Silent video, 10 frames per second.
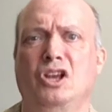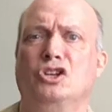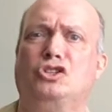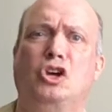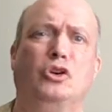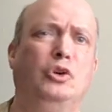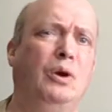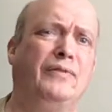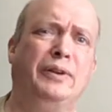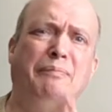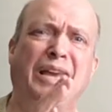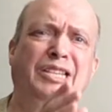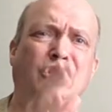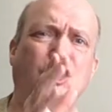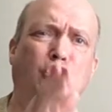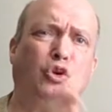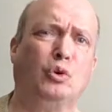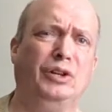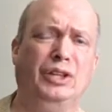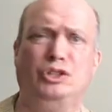So you have an amazing
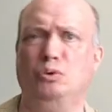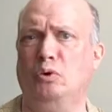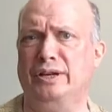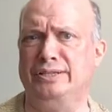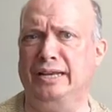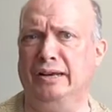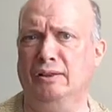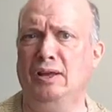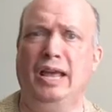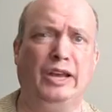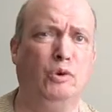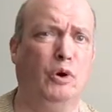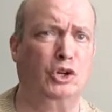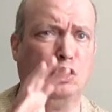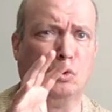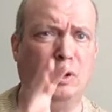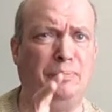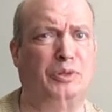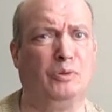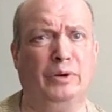story that you want to tell, and you want to grip
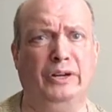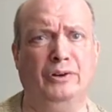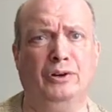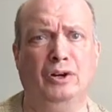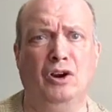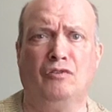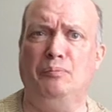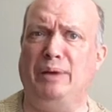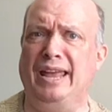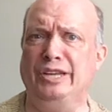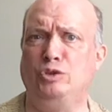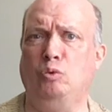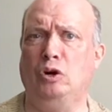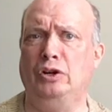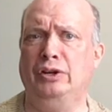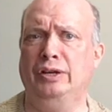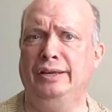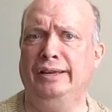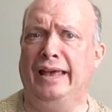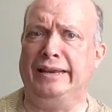the reader from page 1
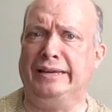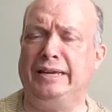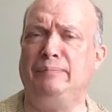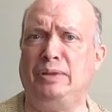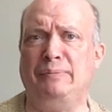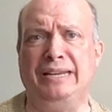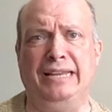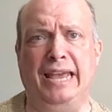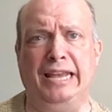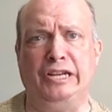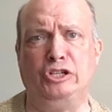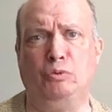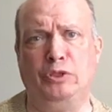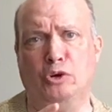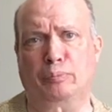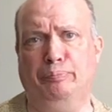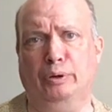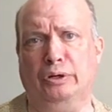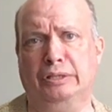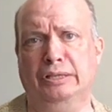and keep them engaged with your
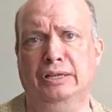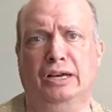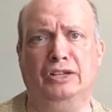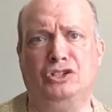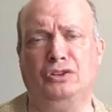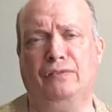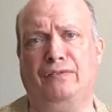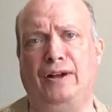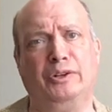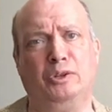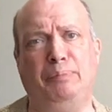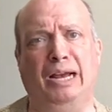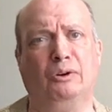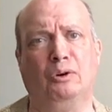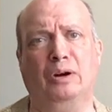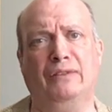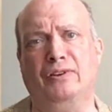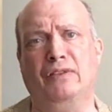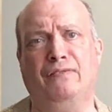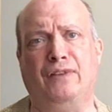book until the final paragraph on
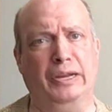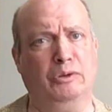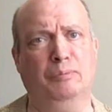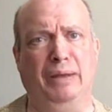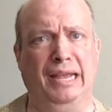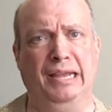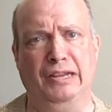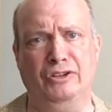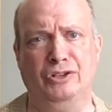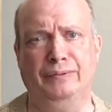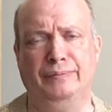the final page.